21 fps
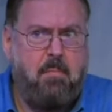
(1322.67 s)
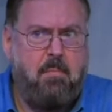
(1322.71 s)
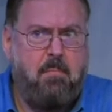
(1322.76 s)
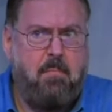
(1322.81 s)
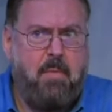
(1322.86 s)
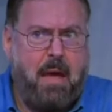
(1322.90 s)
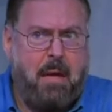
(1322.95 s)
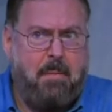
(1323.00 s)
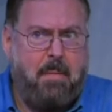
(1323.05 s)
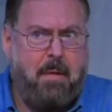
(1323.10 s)

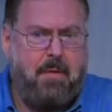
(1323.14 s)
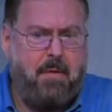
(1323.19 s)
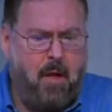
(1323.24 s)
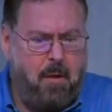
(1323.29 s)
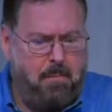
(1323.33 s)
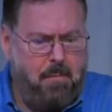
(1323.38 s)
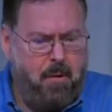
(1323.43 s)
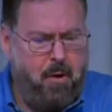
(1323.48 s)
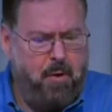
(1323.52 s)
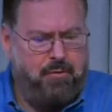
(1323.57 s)
maybe
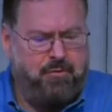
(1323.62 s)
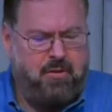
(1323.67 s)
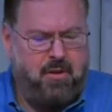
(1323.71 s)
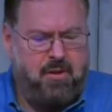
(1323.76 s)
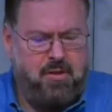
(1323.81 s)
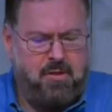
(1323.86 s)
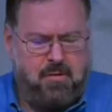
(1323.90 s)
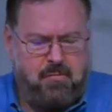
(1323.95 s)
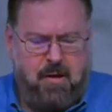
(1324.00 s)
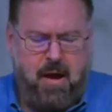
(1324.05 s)
they'll pose a
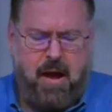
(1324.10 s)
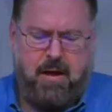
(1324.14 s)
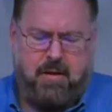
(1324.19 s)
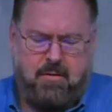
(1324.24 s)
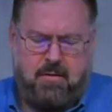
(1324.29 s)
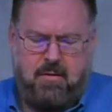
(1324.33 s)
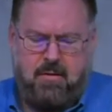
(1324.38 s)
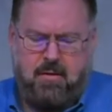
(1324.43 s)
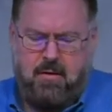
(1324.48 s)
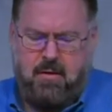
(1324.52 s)

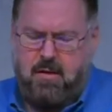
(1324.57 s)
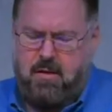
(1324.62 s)
threat